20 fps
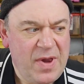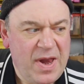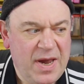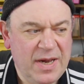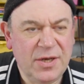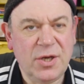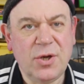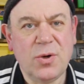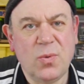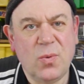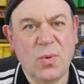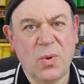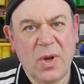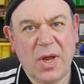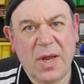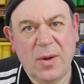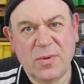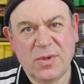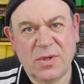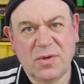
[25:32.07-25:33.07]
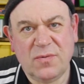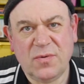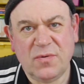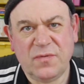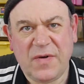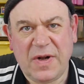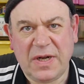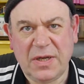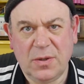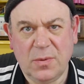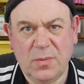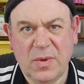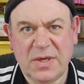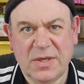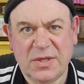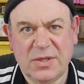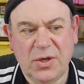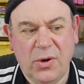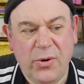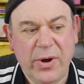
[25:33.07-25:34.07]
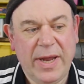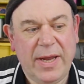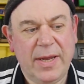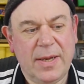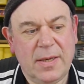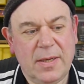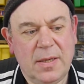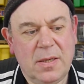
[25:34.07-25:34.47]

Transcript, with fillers: I knew it was good value when I saw it,